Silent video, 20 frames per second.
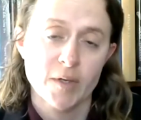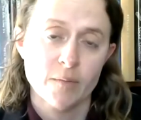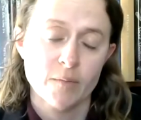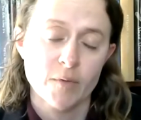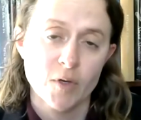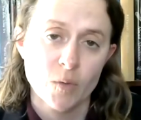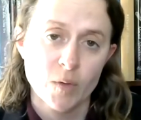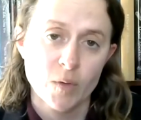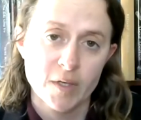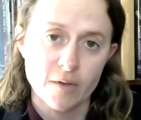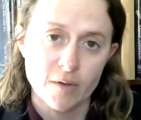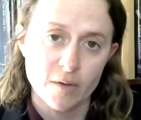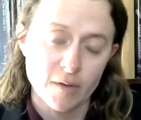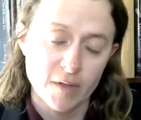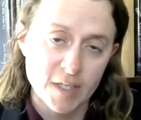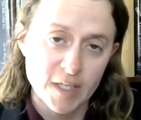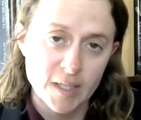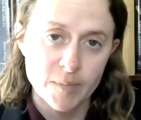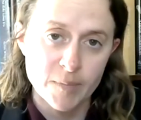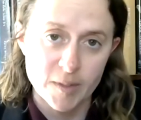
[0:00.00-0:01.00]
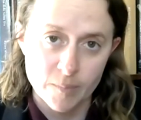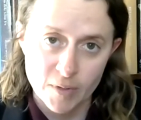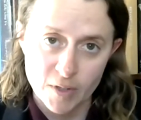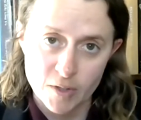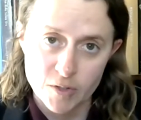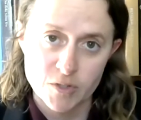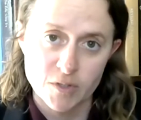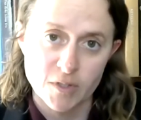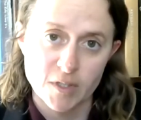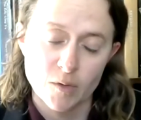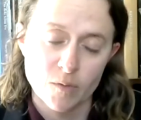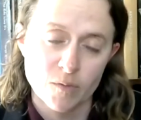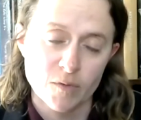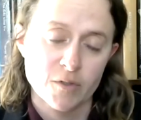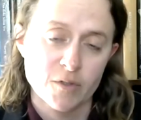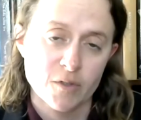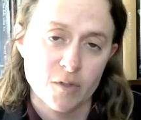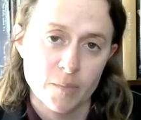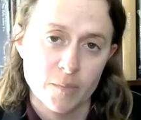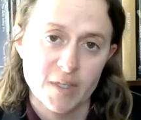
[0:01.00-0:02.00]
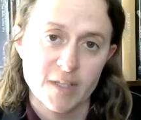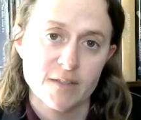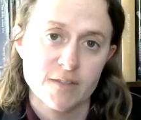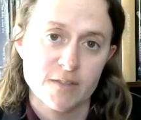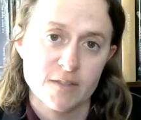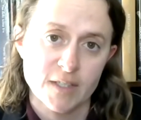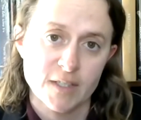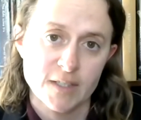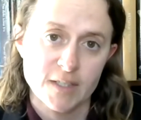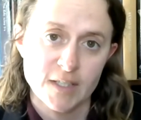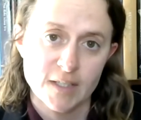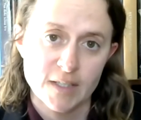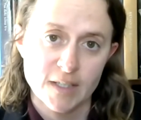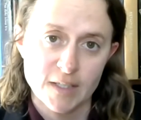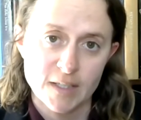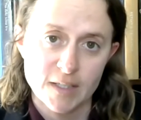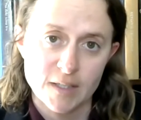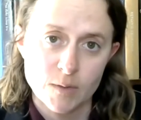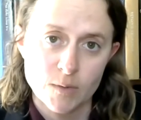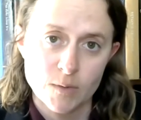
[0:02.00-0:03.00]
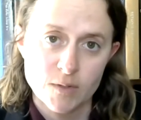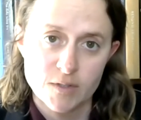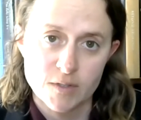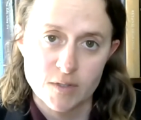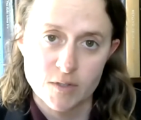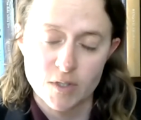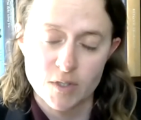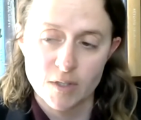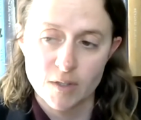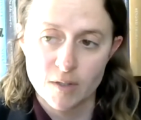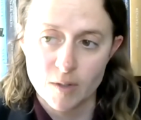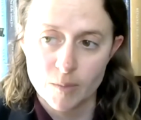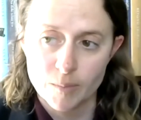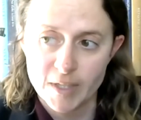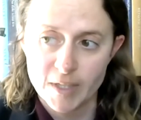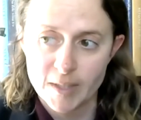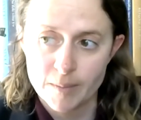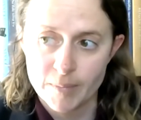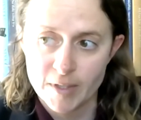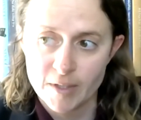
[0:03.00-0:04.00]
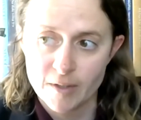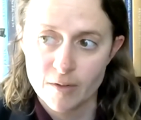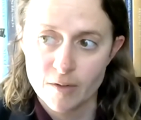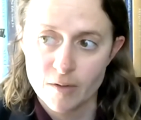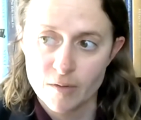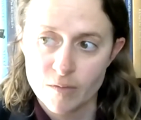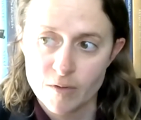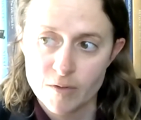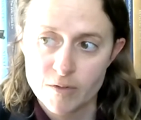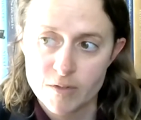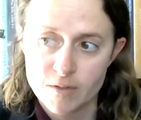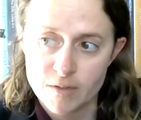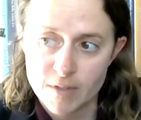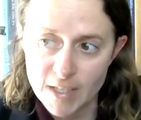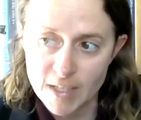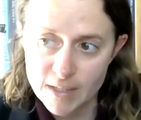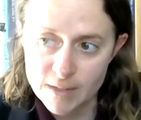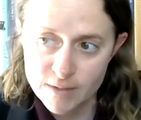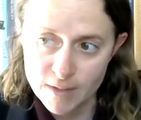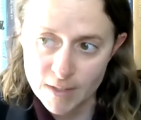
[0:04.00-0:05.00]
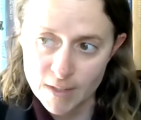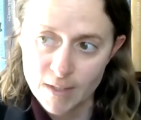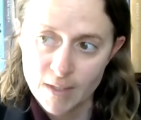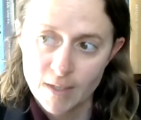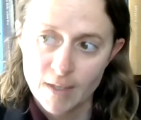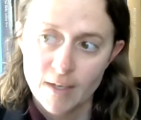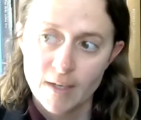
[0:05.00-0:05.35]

Roe had already been partially overturned by this 1992 decision called Planned Parenthood versus Casey.